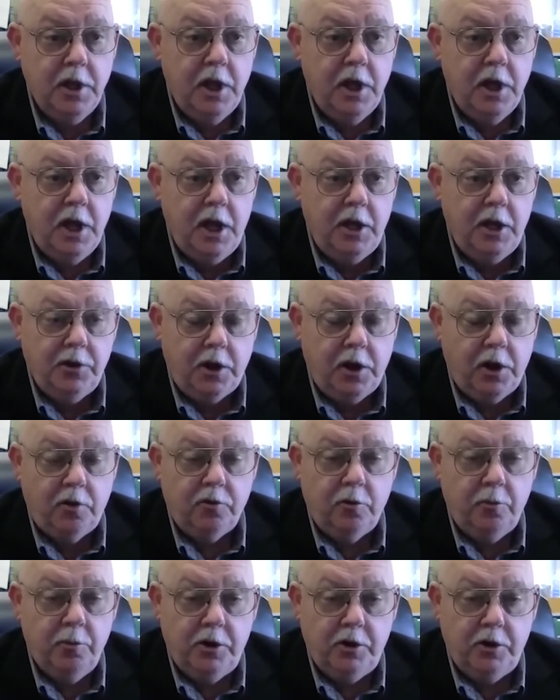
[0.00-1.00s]
and the
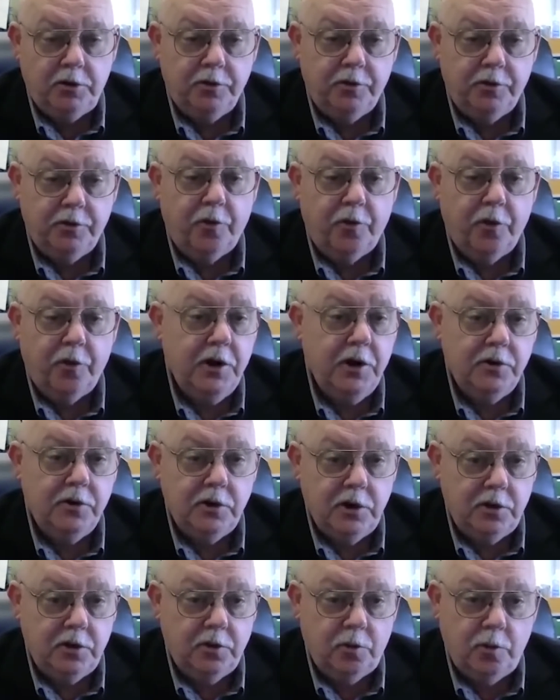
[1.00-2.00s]
government is
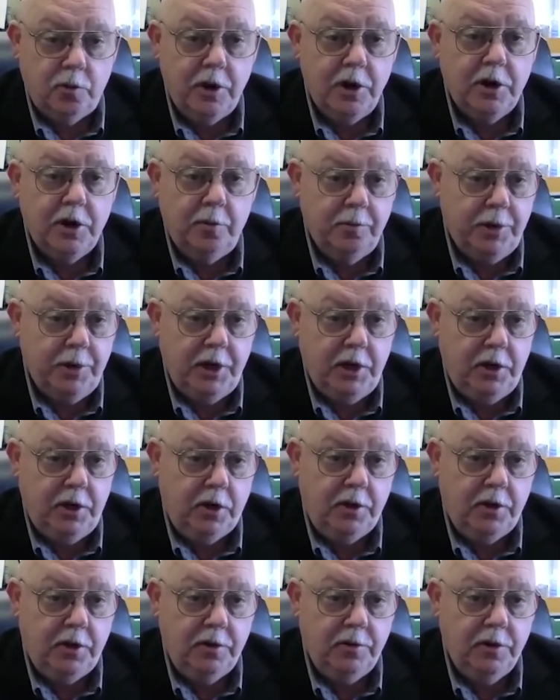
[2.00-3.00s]
freezing the recompete on
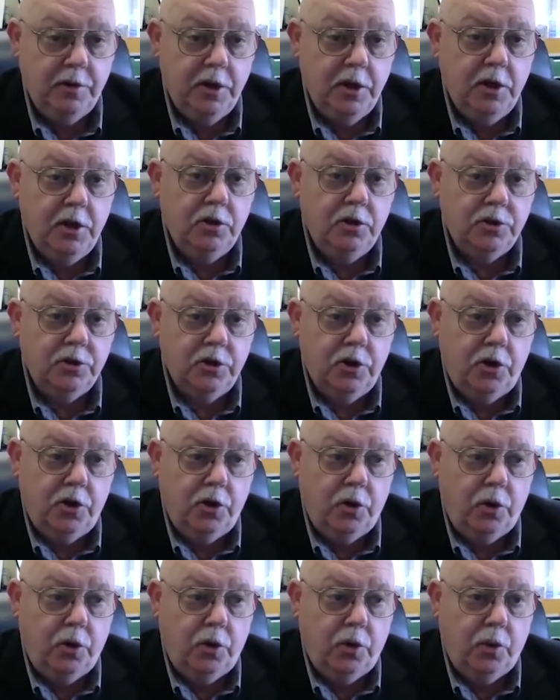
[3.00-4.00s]
it.
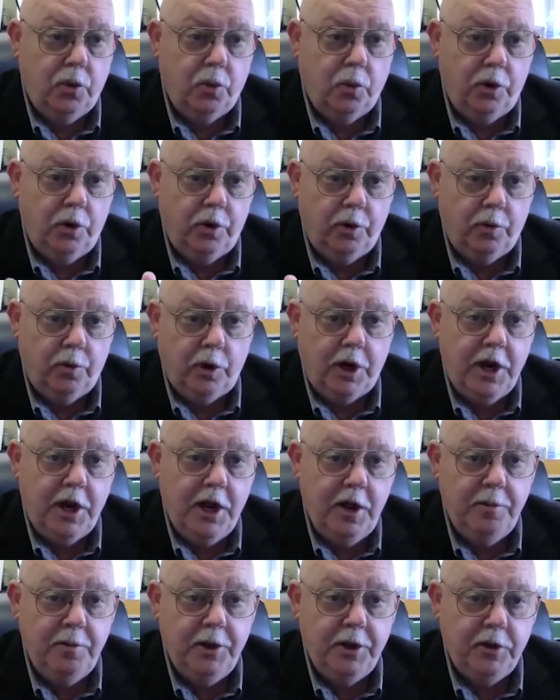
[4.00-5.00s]
So we're
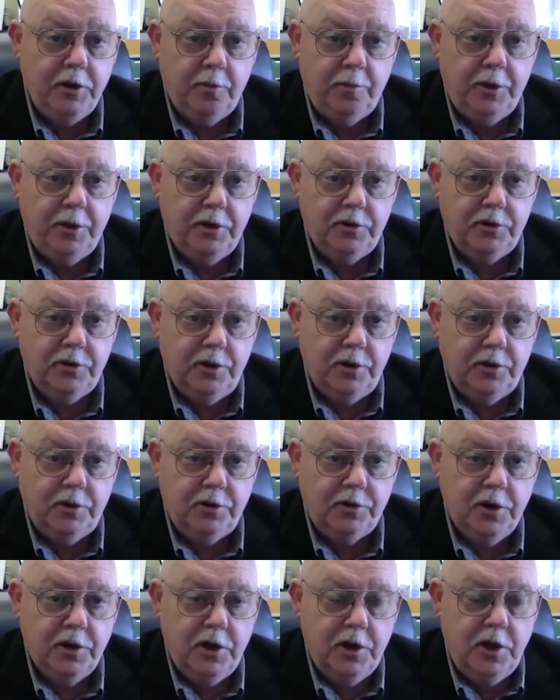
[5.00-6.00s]
keeping the
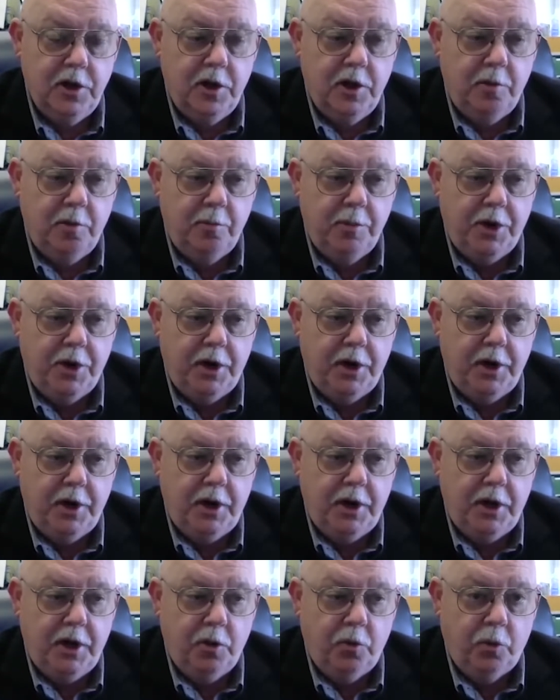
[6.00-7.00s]
business, but
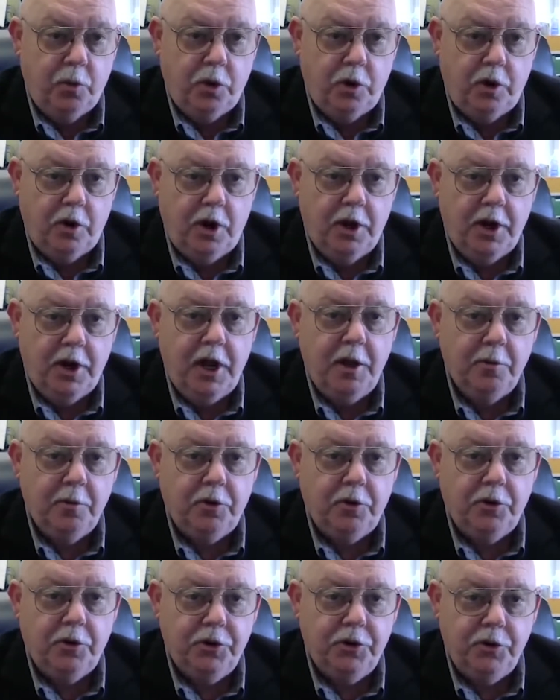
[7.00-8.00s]
we're
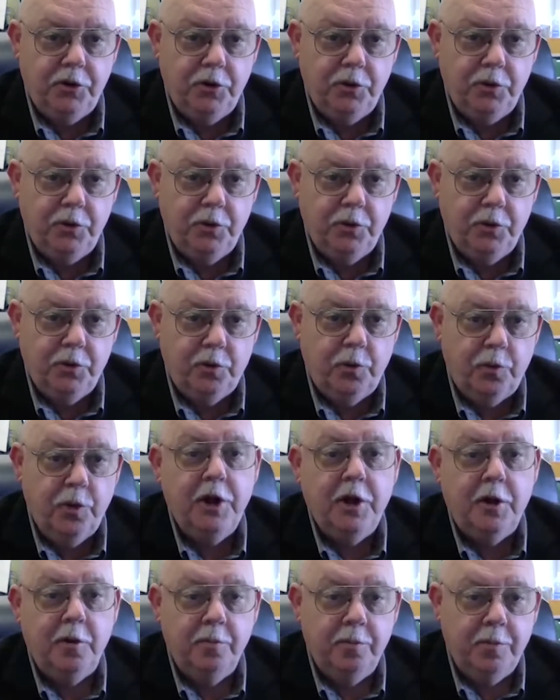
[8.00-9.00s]
unable to
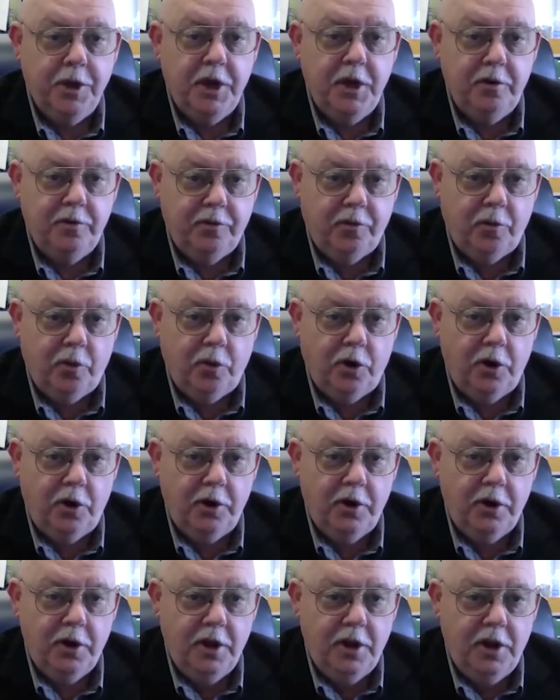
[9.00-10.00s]
recompete for it.
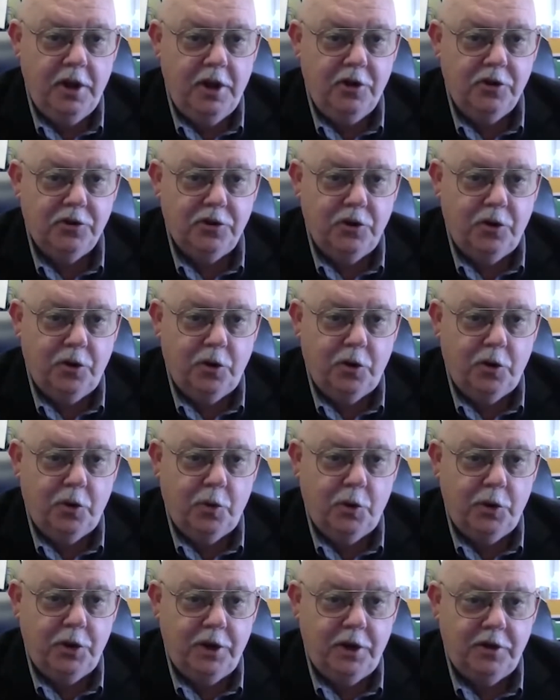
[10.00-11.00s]
So
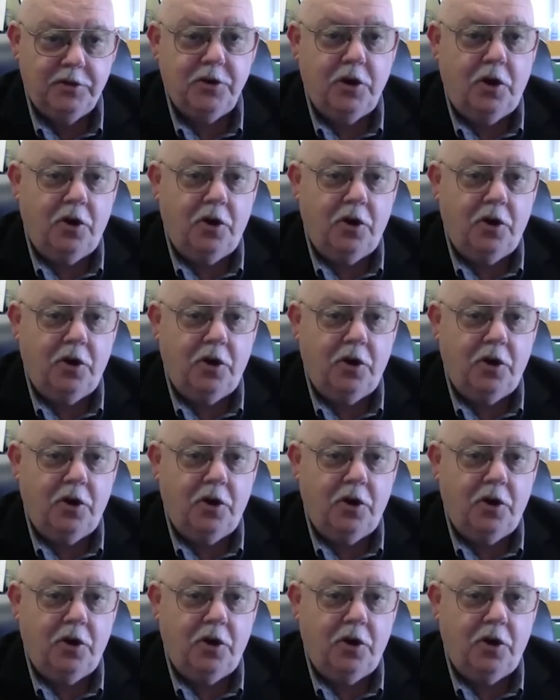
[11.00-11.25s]
when this